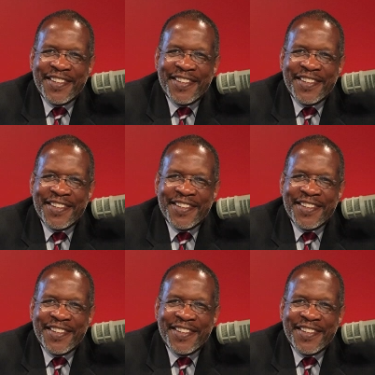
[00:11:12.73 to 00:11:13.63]

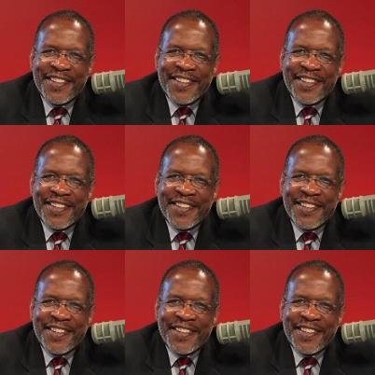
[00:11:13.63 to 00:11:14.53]

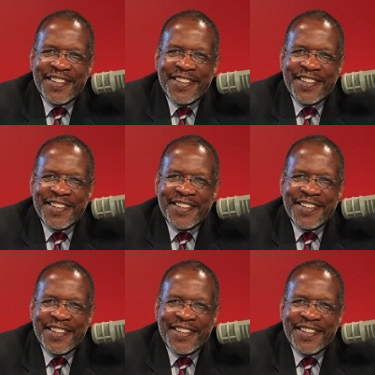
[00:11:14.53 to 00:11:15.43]

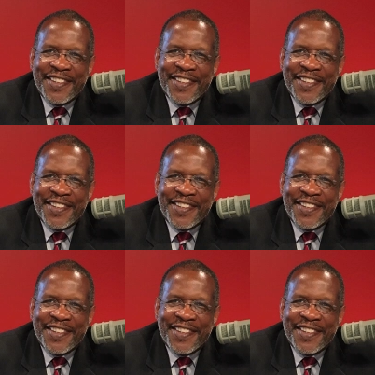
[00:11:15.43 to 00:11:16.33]

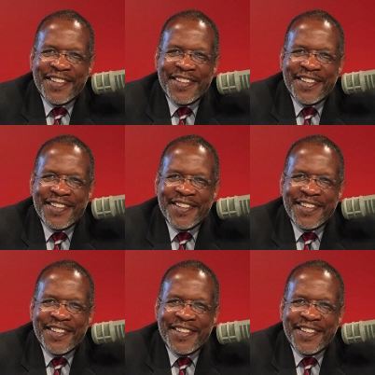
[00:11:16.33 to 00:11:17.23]

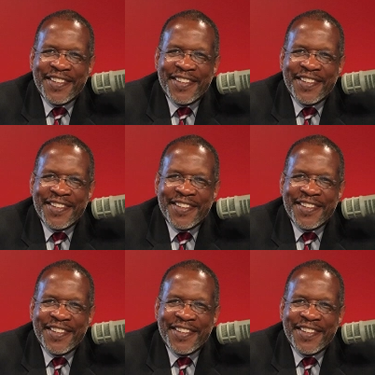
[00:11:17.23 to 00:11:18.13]

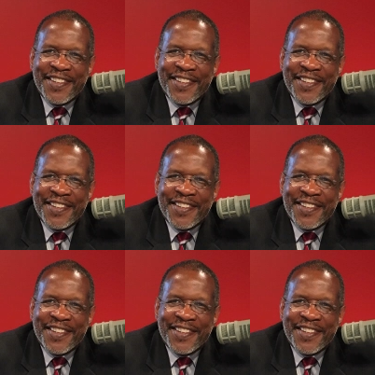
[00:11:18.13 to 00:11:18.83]
[no speech]